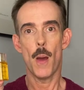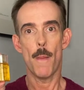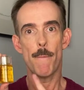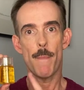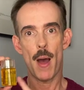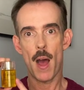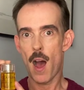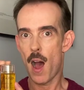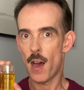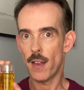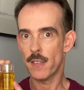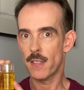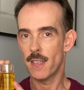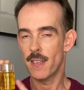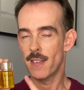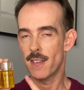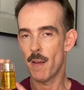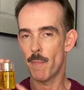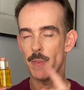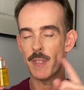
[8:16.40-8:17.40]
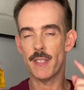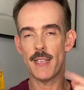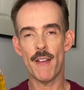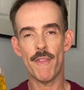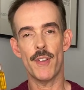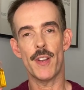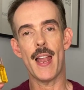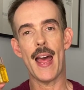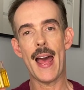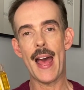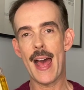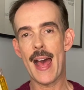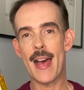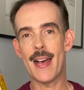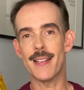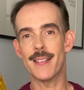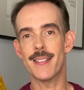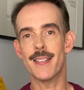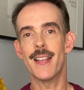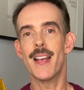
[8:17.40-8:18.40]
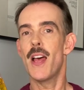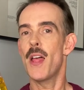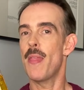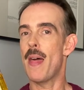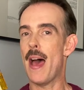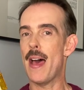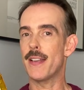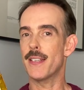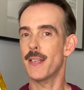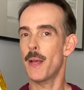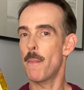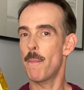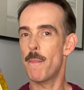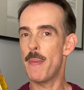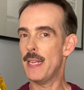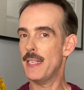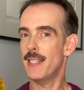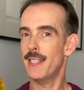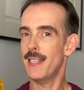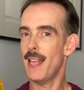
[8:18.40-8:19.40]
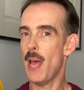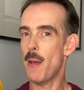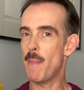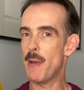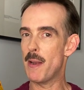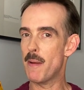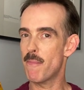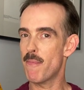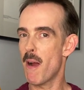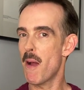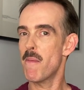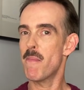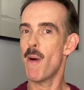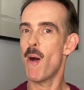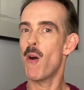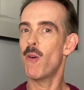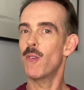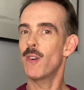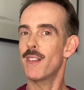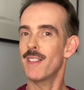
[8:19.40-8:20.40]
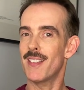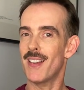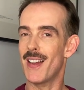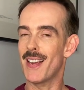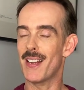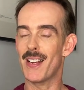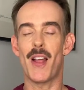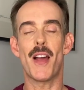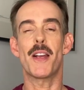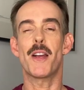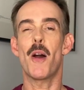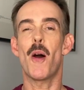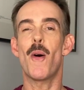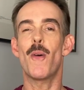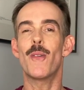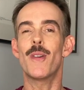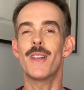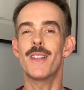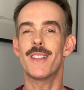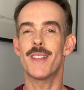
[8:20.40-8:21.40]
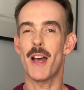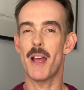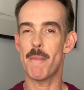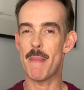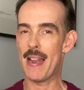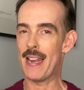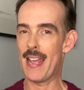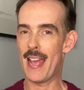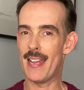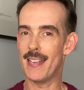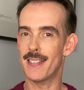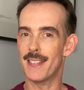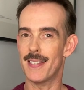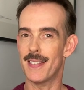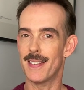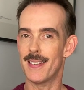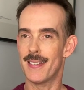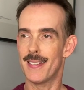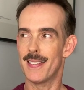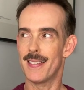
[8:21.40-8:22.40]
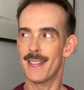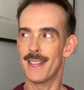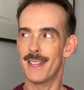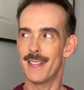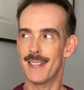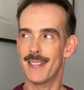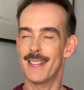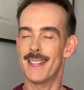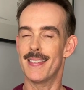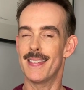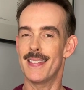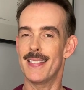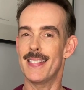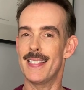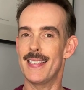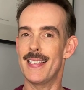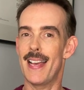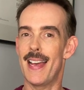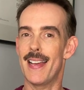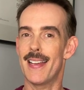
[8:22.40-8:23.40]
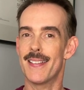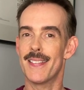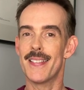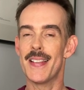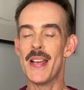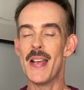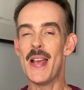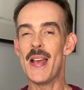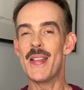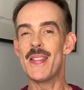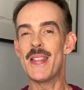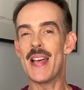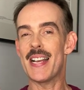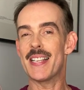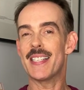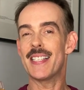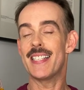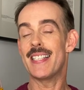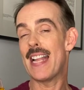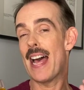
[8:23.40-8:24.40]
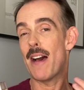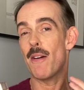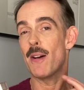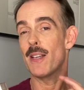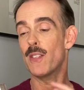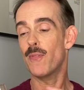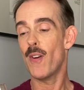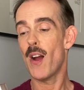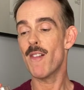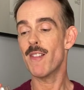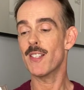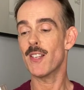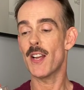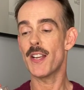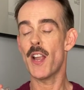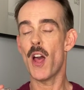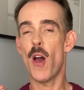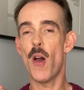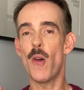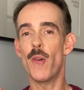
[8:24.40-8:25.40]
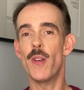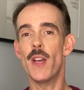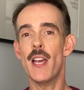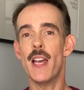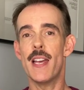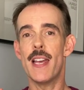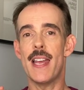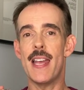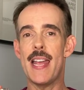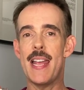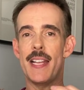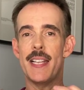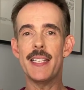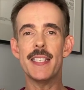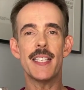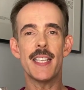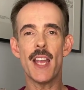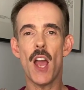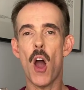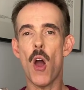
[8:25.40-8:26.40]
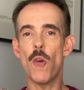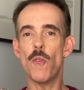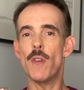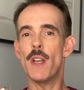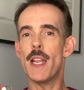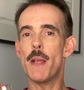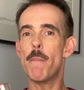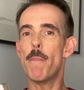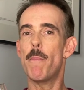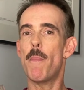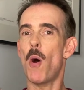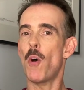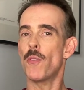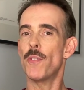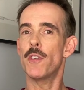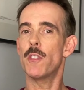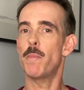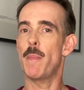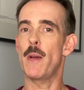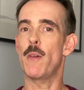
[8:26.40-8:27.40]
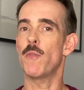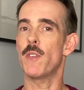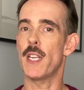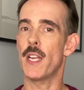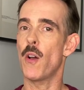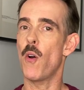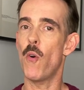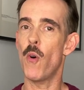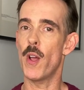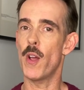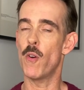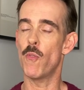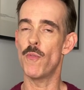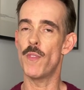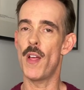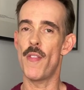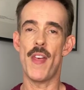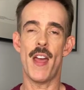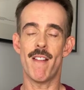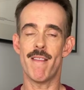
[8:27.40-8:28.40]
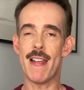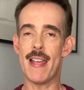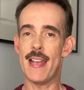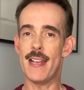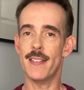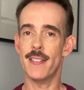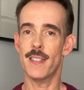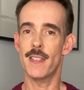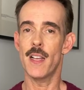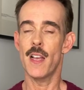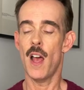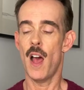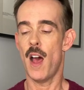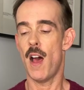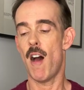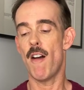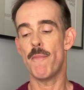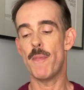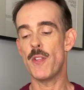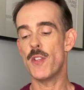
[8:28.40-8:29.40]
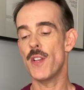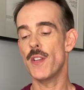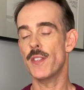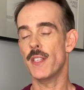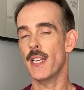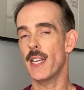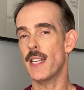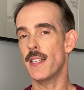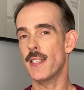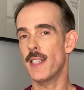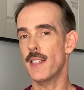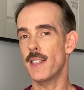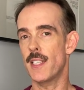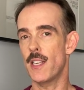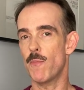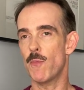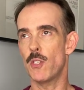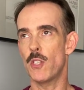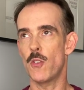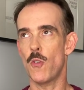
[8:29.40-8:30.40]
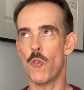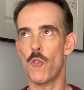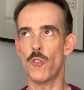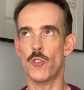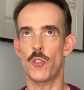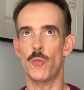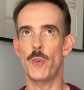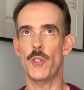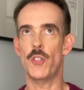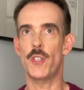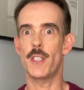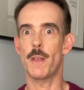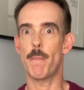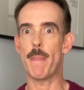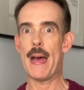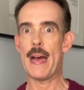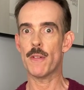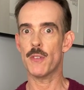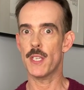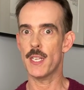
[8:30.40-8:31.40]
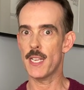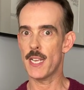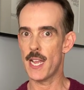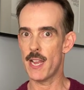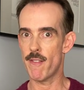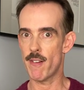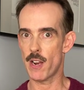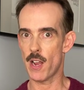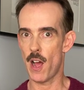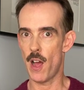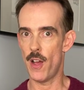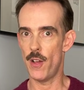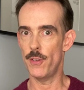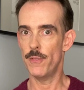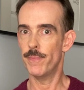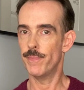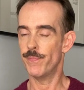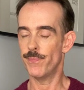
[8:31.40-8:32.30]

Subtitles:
But number 7 has that bisaminopropyl diglycol diamaliate. Yeah. That's, now, as far as I know, it is the only bond building oil that there is. I've been using it since it was launched, which is about a year ago.